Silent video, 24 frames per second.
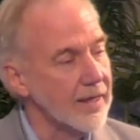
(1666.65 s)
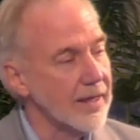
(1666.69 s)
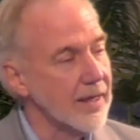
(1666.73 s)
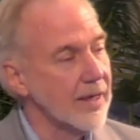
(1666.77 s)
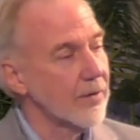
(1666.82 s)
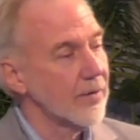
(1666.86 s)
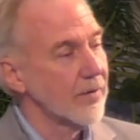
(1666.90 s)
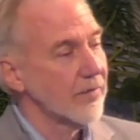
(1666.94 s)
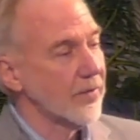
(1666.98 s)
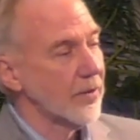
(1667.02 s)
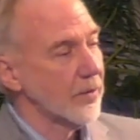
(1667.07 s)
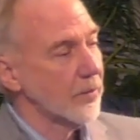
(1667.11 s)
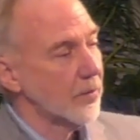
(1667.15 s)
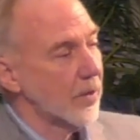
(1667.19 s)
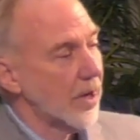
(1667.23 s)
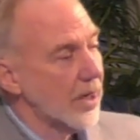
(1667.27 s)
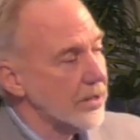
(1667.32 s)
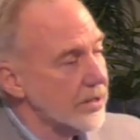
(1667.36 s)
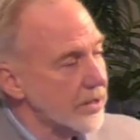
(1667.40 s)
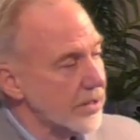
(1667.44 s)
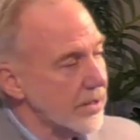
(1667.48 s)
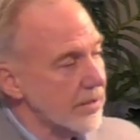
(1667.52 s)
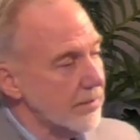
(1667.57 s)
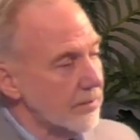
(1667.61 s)
Now, if you
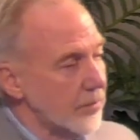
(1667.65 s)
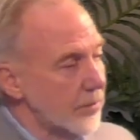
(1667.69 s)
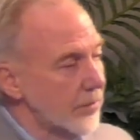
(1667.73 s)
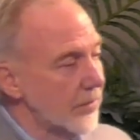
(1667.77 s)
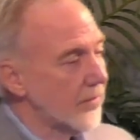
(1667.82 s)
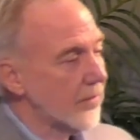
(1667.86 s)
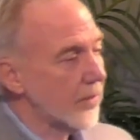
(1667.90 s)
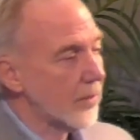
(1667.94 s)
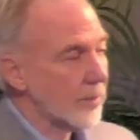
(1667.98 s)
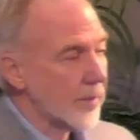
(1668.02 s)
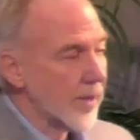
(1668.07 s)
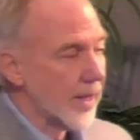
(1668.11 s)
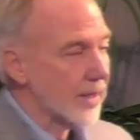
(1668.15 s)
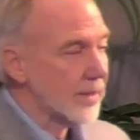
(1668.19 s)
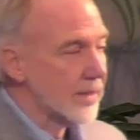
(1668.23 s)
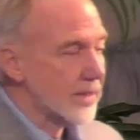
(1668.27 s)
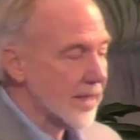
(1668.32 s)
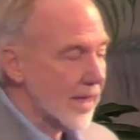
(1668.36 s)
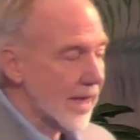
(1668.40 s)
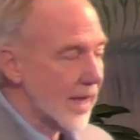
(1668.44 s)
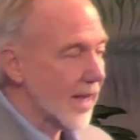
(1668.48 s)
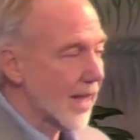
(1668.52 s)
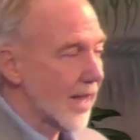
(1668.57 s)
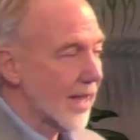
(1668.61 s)
watch the movie about
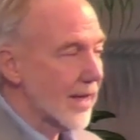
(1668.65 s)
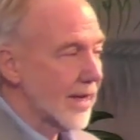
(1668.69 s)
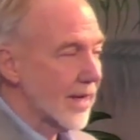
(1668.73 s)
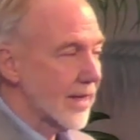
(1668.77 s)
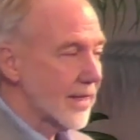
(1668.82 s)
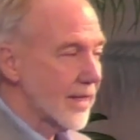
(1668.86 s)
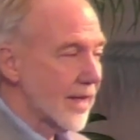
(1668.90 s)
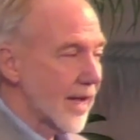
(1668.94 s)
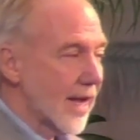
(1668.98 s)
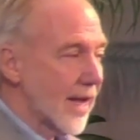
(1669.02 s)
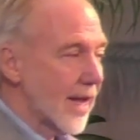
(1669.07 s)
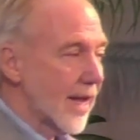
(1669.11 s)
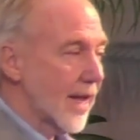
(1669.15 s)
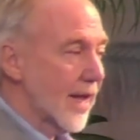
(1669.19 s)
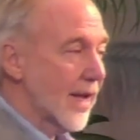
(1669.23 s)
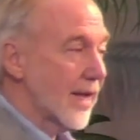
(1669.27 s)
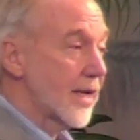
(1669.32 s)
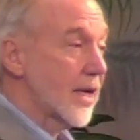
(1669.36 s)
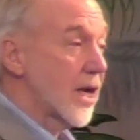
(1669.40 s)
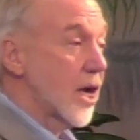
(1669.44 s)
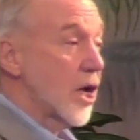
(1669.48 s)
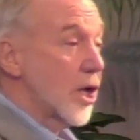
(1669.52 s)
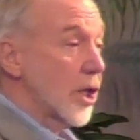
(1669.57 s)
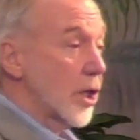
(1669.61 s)
Diana
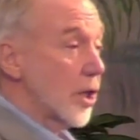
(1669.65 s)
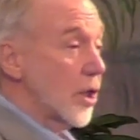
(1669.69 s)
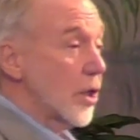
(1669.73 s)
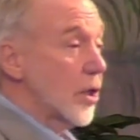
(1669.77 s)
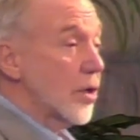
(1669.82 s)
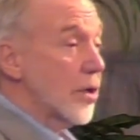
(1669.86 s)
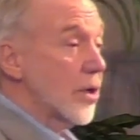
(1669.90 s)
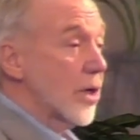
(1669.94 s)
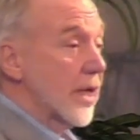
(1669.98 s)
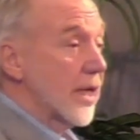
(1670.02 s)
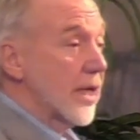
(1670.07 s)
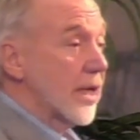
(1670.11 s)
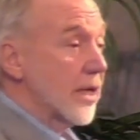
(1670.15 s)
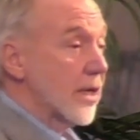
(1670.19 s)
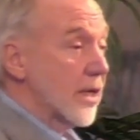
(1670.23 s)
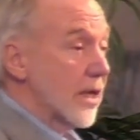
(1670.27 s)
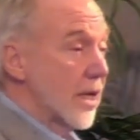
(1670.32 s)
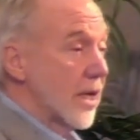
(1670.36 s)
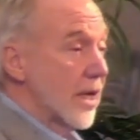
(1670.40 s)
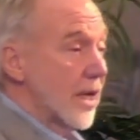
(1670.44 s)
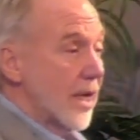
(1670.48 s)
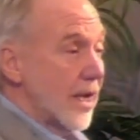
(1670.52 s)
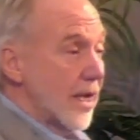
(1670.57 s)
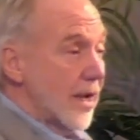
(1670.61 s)
Nyad
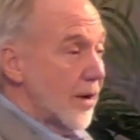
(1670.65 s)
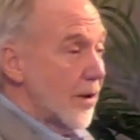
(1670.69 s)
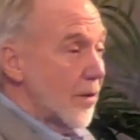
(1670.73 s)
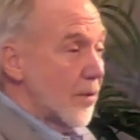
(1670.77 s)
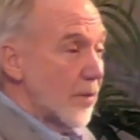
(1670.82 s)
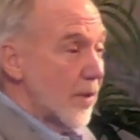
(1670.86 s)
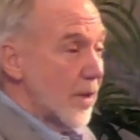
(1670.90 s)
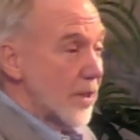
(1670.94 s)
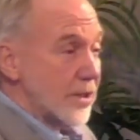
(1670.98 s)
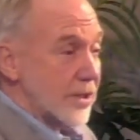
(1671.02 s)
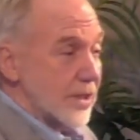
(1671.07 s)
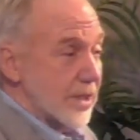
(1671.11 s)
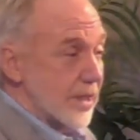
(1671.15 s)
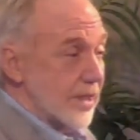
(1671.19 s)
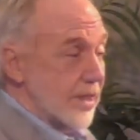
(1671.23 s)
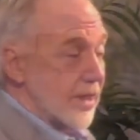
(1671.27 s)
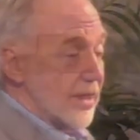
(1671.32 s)
learning what she